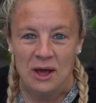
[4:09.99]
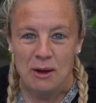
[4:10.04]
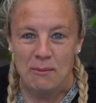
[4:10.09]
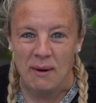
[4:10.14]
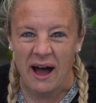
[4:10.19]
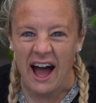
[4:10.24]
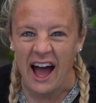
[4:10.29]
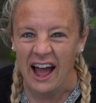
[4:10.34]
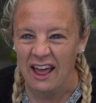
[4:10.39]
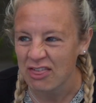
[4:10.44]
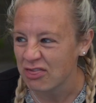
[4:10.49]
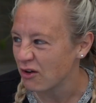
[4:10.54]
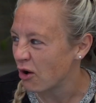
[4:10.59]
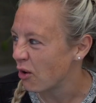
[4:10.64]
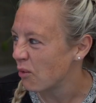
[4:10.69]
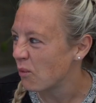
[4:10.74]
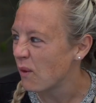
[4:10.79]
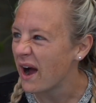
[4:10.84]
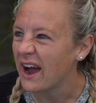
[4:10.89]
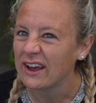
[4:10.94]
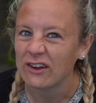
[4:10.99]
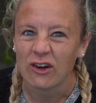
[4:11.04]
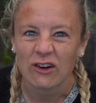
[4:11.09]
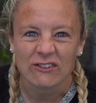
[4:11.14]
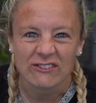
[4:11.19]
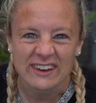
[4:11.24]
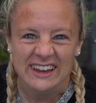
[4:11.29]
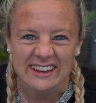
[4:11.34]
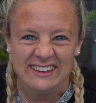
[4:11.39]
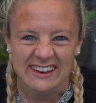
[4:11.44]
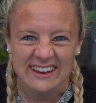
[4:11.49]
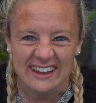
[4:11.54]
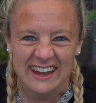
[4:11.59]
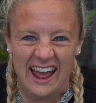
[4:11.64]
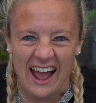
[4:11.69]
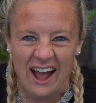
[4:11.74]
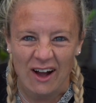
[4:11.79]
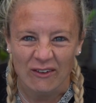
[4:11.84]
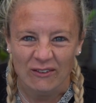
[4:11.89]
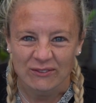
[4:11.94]
but I thought, why not read it
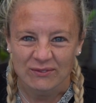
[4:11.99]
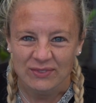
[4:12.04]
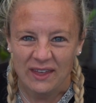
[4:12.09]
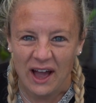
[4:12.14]
now?